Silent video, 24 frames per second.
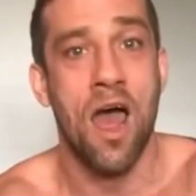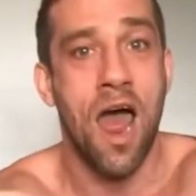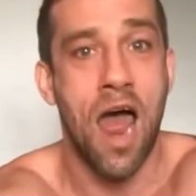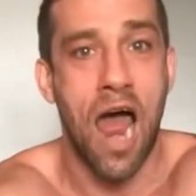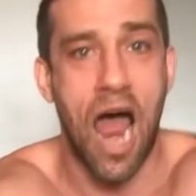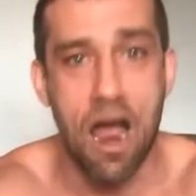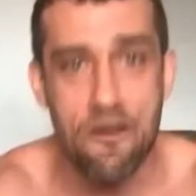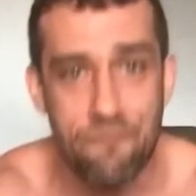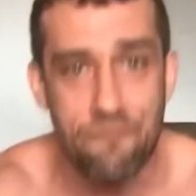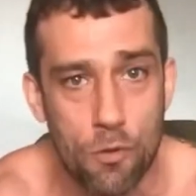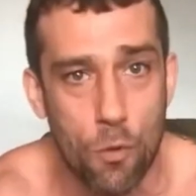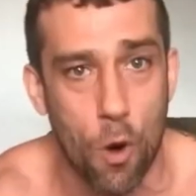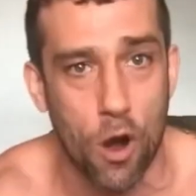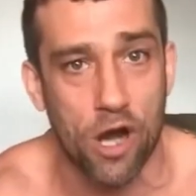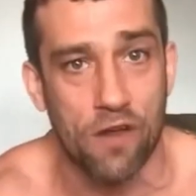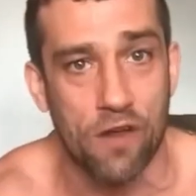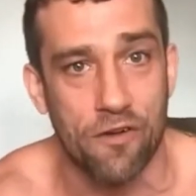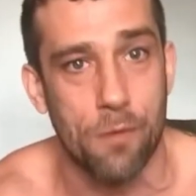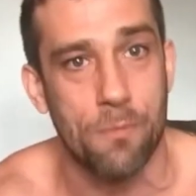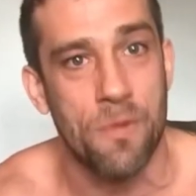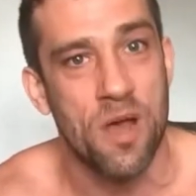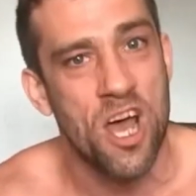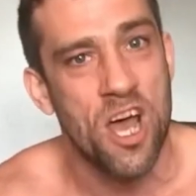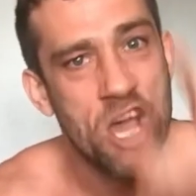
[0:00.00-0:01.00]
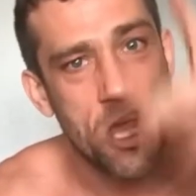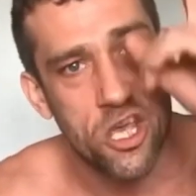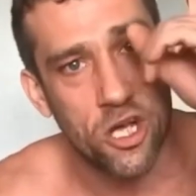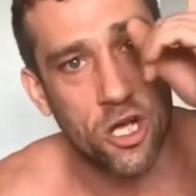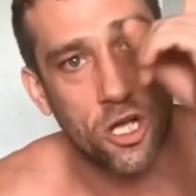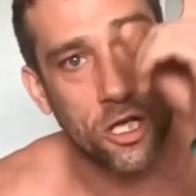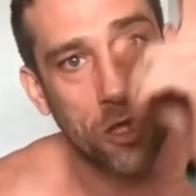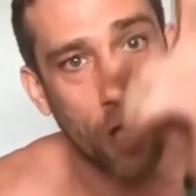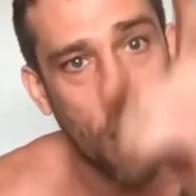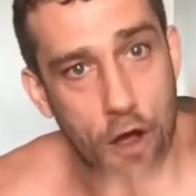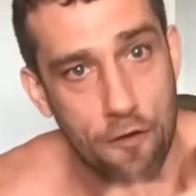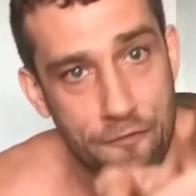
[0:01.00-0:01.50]
Every one of them. You
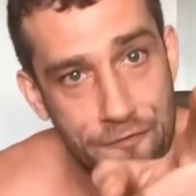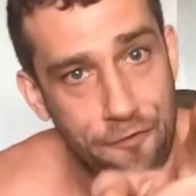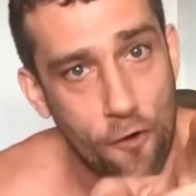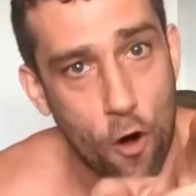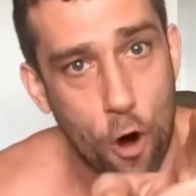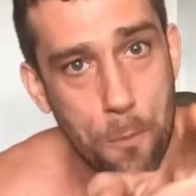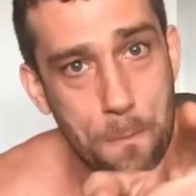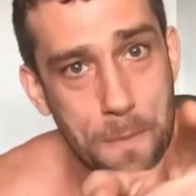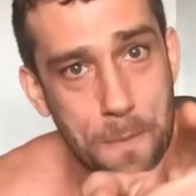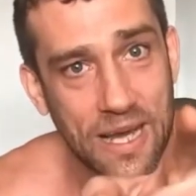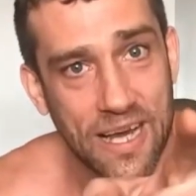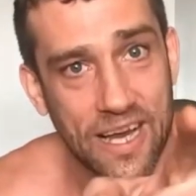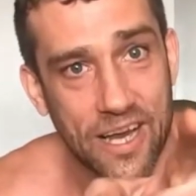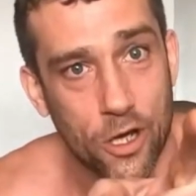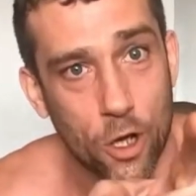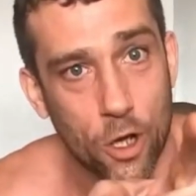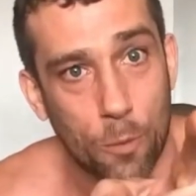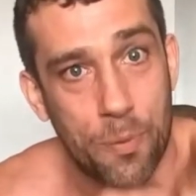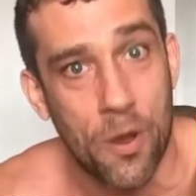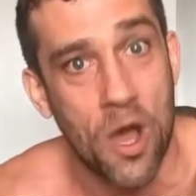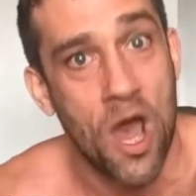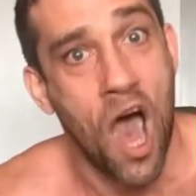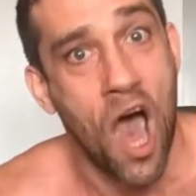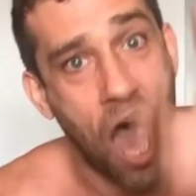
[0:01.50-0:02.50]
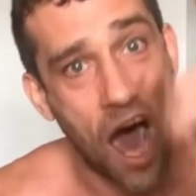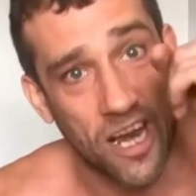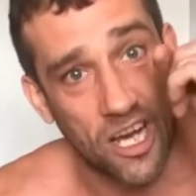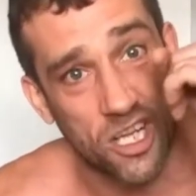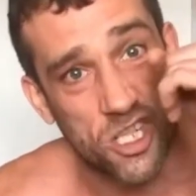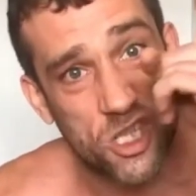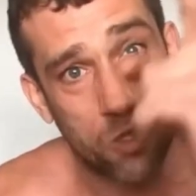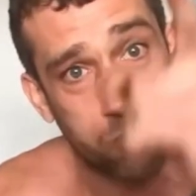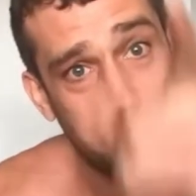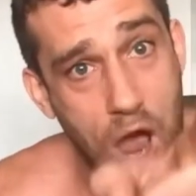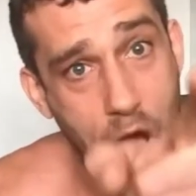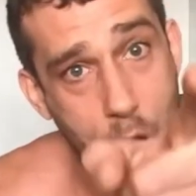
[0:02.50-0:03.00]
could line 4 million up. And I
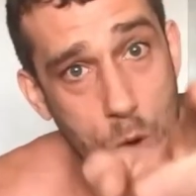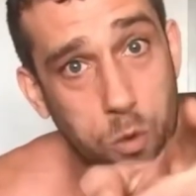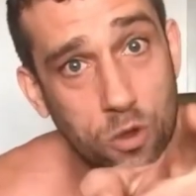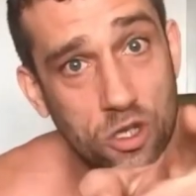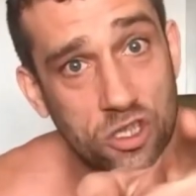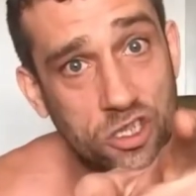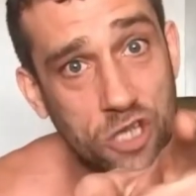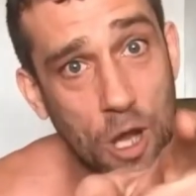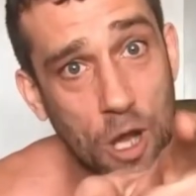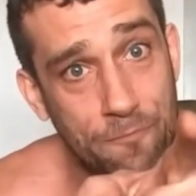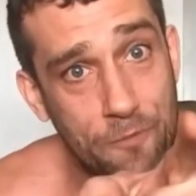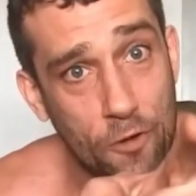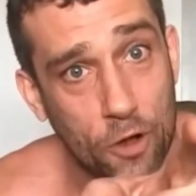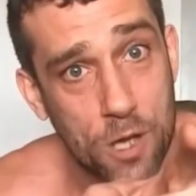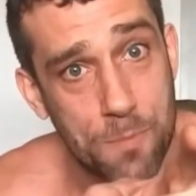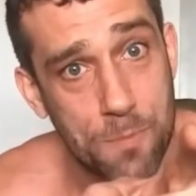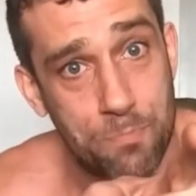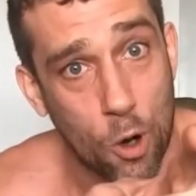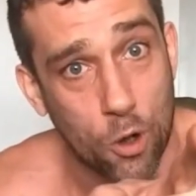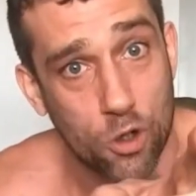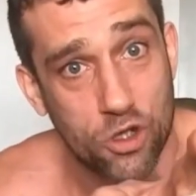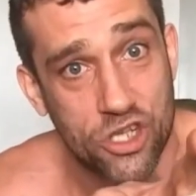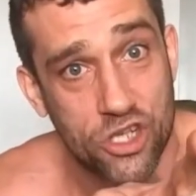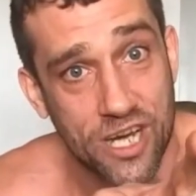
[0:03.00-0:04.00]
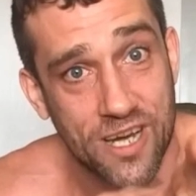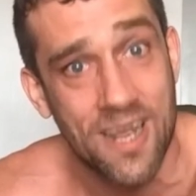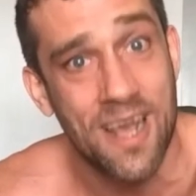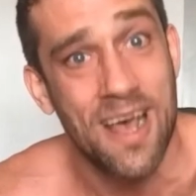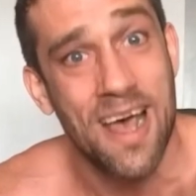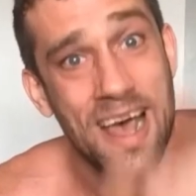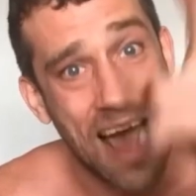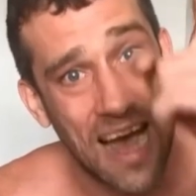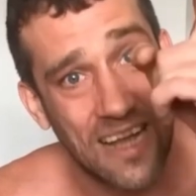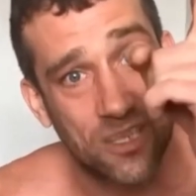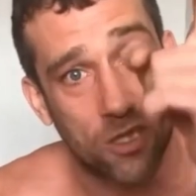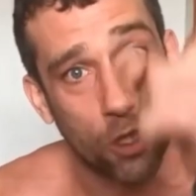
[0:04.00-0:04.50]
swear I wouldn't stop fucking punching
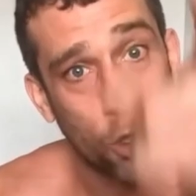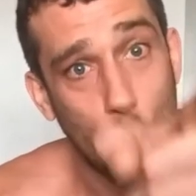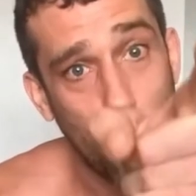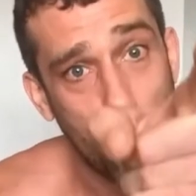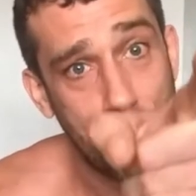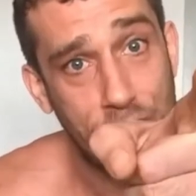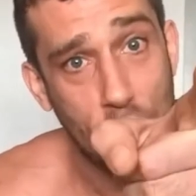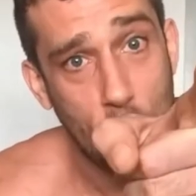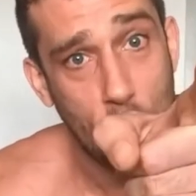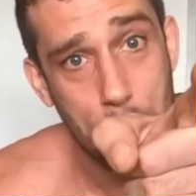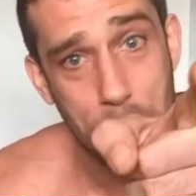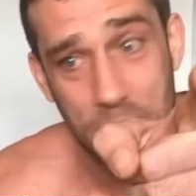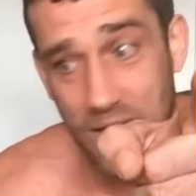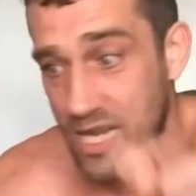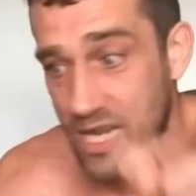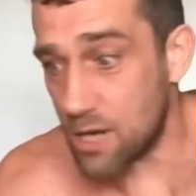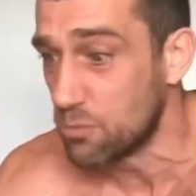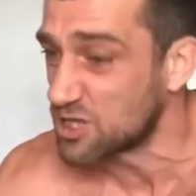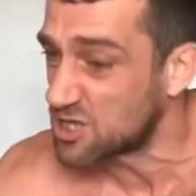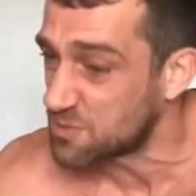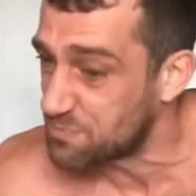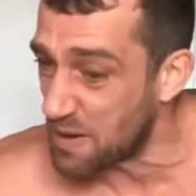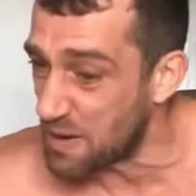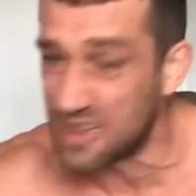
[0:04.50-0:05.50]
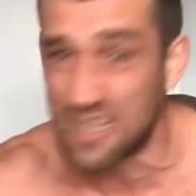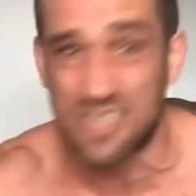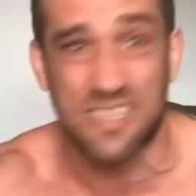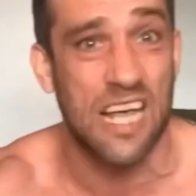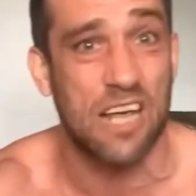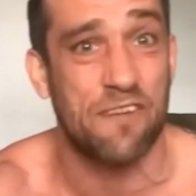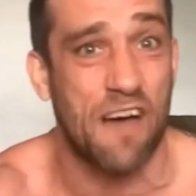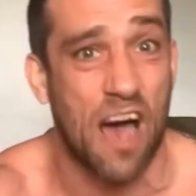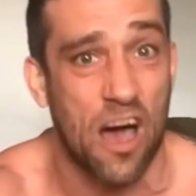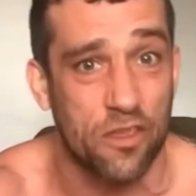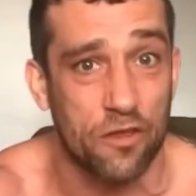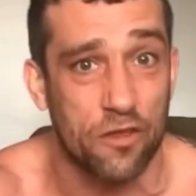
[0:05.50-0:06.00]
until all 4 million were spitting the
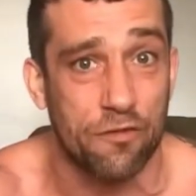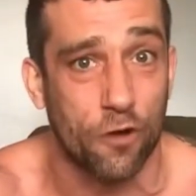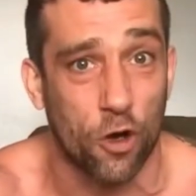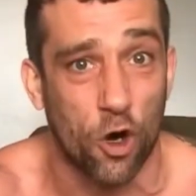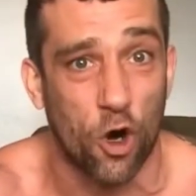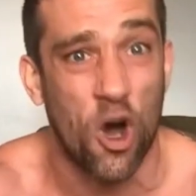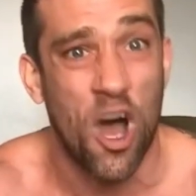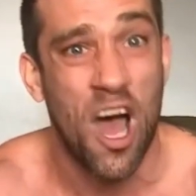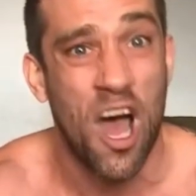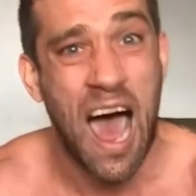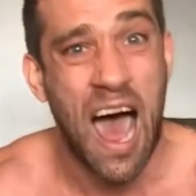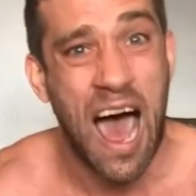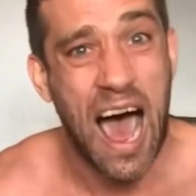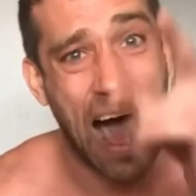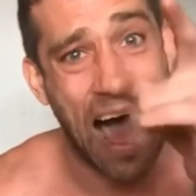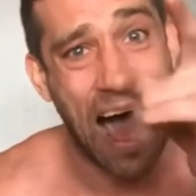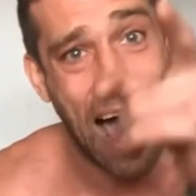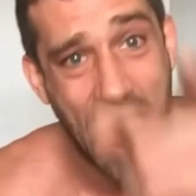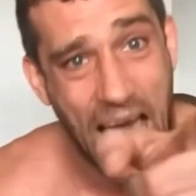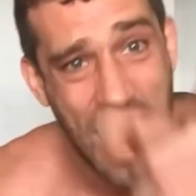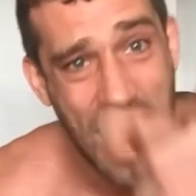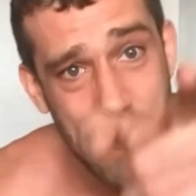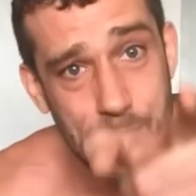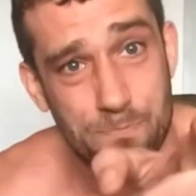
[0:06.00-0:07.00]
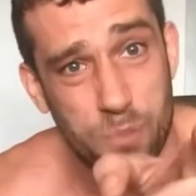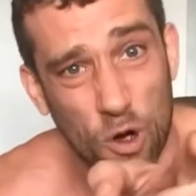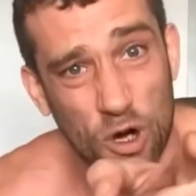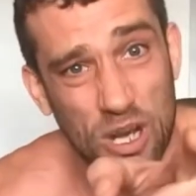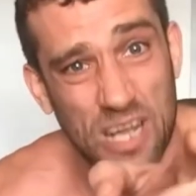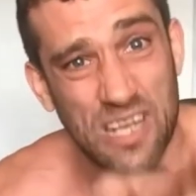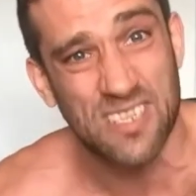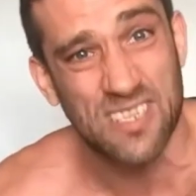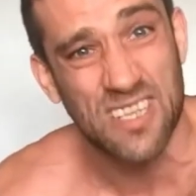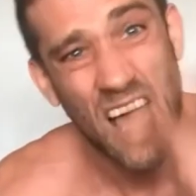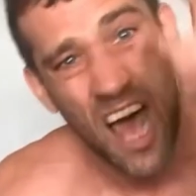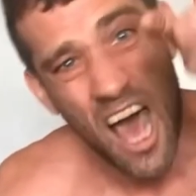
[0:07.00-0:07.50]
teeth out on the floor. I hate
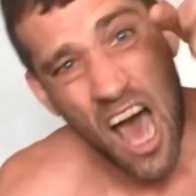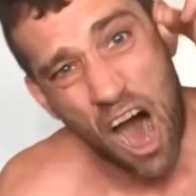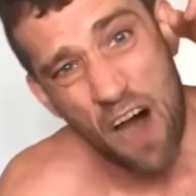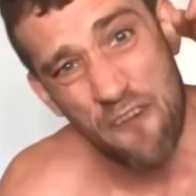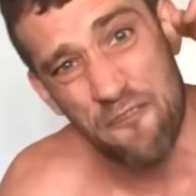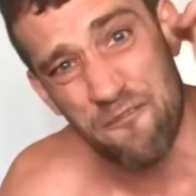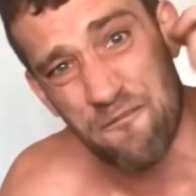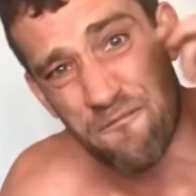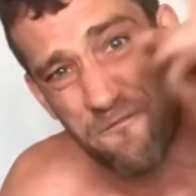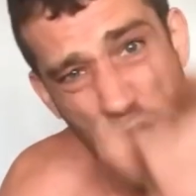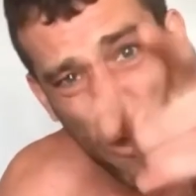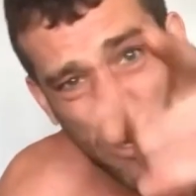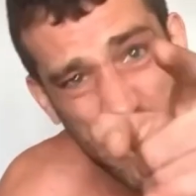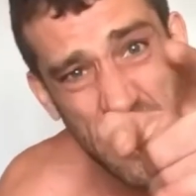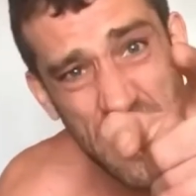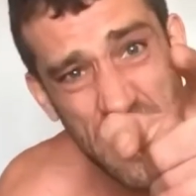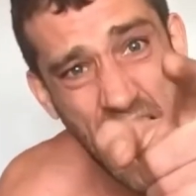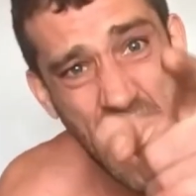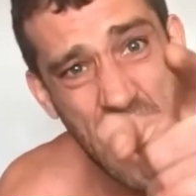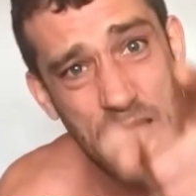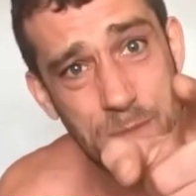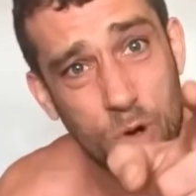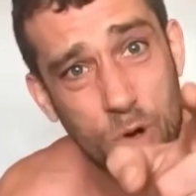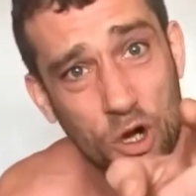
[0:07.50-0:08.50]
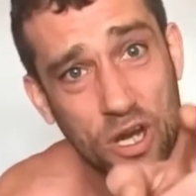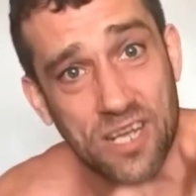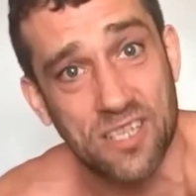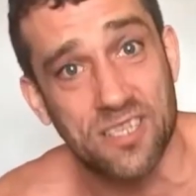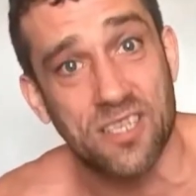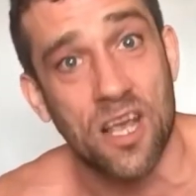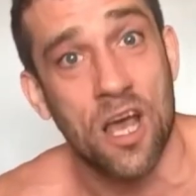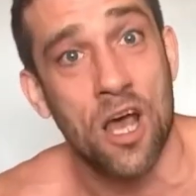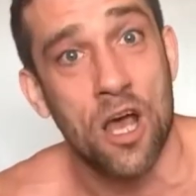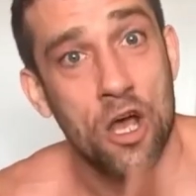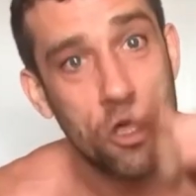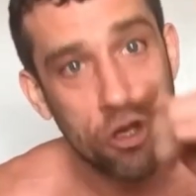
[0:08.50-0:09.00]
bullies. I fucking hate
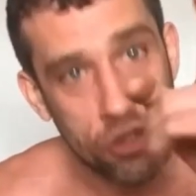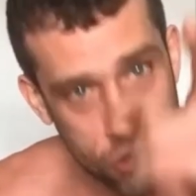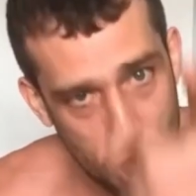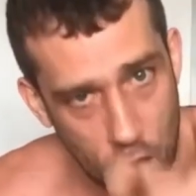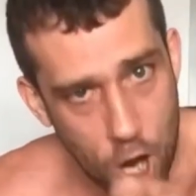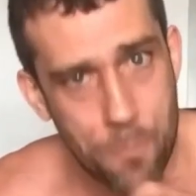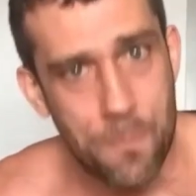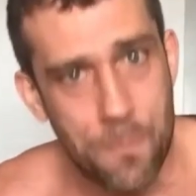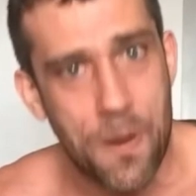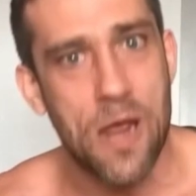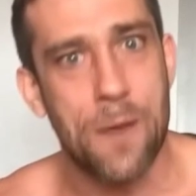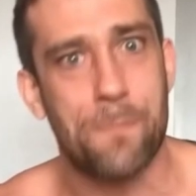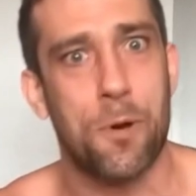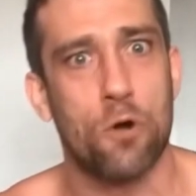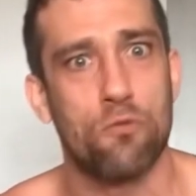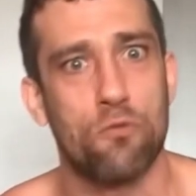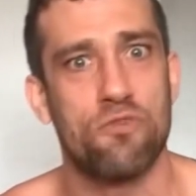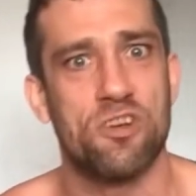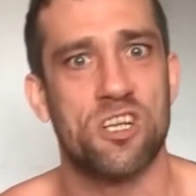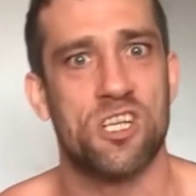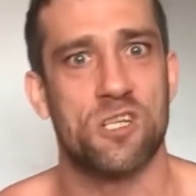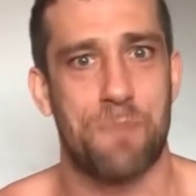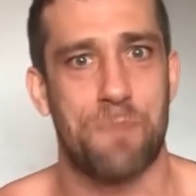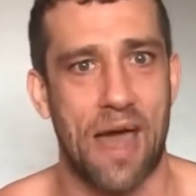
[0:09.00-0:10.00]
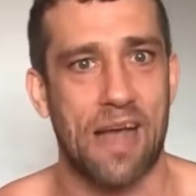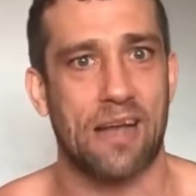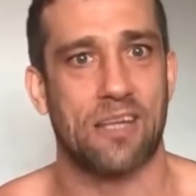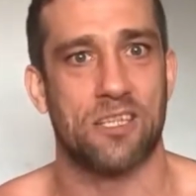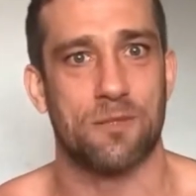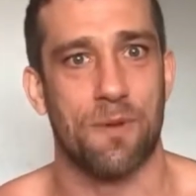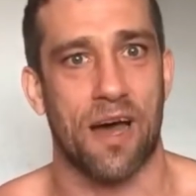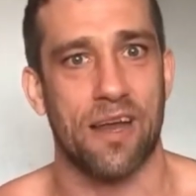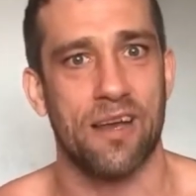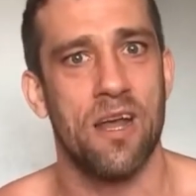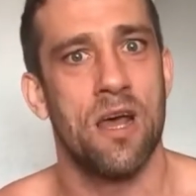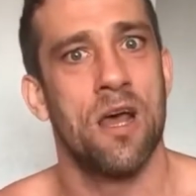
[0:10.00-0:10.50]
bullies. Show people respect,
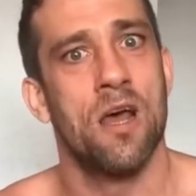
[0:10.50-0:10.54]
man.